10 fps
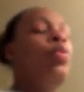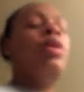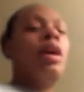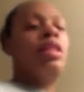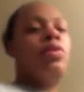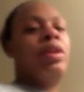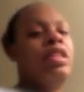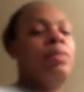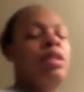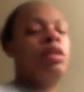we went and got the
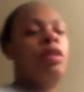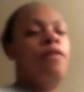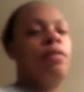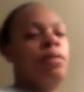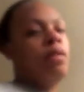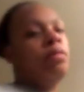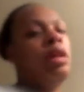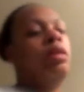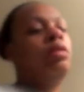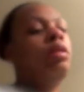rest of my stuff from my mom's
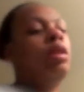house,